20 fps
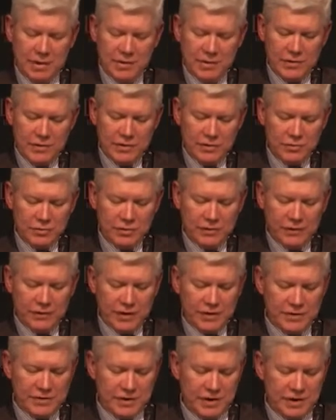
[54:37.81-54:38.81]
that
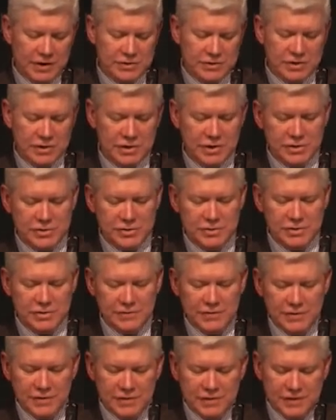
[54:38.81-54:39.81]
university education is
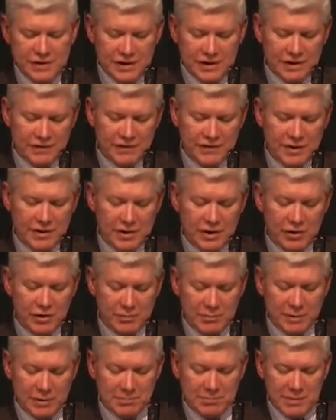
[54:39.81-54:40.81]
for the sake of
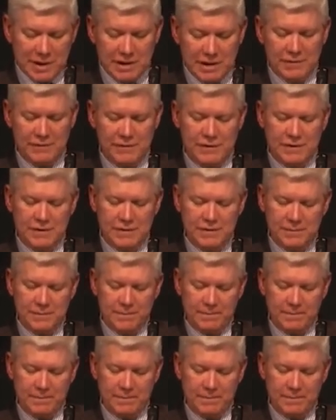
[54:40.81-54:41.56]
economic benefit.